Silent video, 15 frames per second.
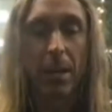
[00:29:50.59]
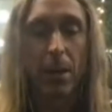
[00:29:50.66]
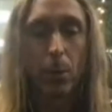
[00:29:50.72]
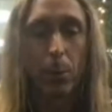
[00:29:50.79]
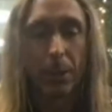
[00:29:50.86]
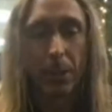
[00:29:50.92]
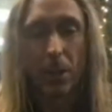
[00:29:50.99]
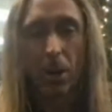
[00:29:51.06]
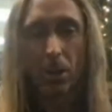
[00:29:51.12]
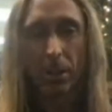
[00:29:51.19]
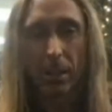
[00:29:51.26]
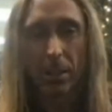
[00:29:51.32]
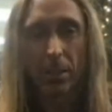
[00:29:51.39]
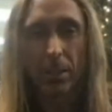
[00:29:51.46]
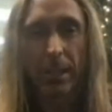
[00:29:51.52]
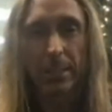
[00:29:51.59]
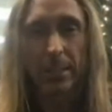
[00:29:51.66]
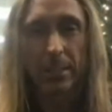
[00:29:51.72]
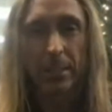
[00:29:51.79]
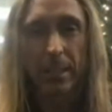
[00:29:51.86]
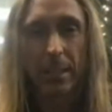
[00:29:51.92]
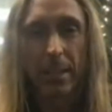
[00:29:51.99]
We call it collect
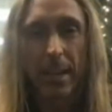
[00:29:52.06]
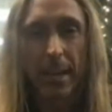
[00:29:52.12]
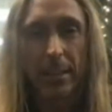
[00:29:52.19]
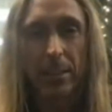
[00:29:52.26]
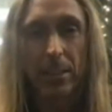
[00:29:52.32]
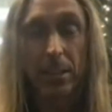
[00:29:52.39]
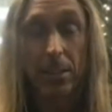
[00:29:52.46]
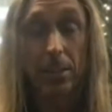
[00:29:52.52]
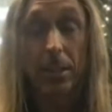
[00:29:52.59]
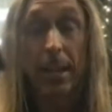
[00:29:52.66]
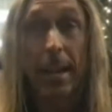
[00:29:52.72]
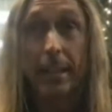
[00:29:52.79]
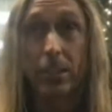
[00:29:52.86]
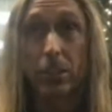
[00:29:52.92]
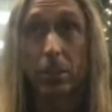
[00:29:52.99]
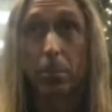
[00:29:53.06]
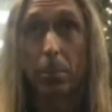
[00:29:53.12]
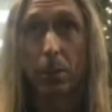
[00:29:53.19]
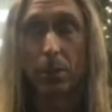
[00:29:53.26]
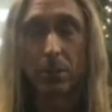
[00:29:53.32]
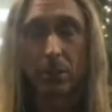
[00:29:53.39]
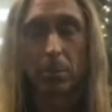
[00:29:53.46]
and connect. You can actually
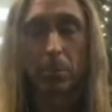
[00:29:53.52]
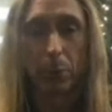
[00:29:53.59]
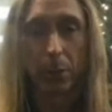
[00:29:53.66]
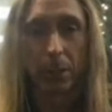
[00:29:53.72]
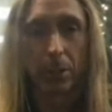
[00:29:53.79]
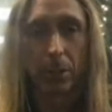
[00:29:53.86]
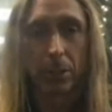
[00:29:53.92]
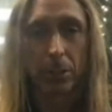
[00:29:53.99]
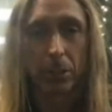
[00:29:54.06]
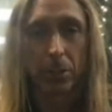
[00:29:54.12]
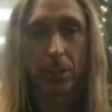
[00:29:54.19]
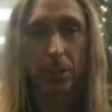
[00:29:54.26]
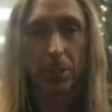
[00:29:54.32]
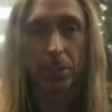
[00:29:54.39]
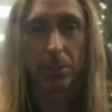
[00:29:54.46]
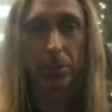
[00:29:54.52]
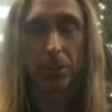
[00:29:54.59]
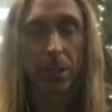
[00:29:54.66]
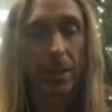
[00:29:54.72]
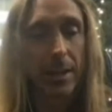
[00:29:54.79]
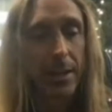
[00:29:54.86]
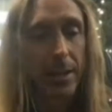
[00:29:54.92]
build some pretty large structures
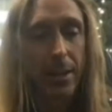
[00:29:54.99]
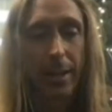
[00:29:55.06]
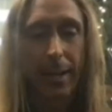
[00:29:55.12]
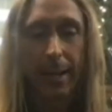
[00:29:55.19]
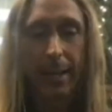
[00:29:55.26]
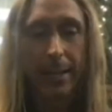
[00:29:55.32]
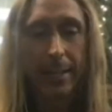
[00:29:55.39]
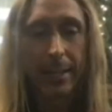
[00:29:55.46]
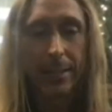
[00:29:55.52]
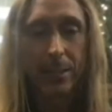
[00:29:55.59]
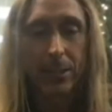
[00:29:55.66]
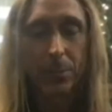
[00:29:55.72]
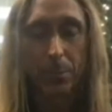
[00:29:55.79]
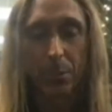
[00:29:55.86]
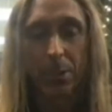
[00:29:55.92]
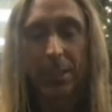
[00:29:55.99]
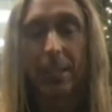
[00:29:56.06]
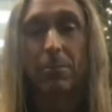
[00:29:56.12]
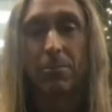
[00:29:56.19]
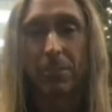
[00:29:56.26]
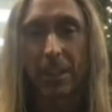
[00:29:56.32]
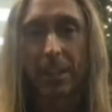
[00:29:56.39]
and it's pretty
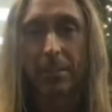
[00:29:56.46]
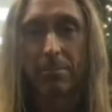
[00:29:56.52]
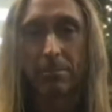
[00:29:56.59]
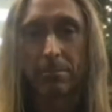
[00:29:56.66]
infinite.